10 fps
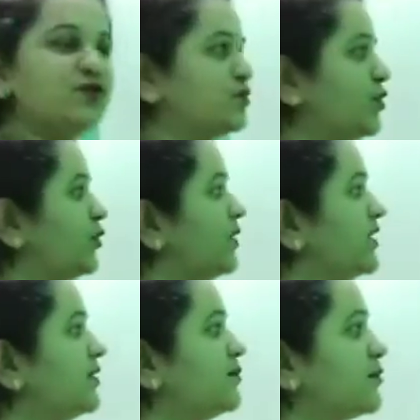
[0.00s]
you
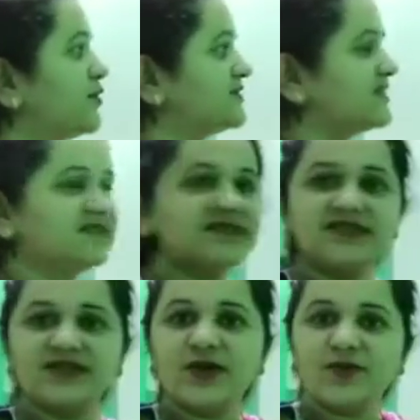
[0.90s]
will process it
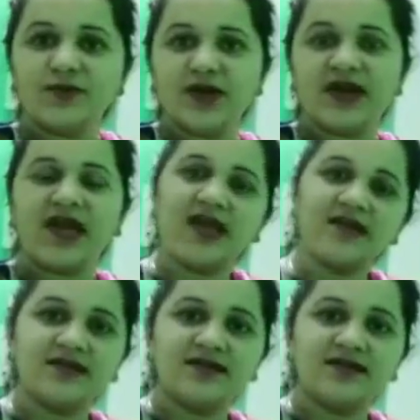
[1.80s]
in your brain and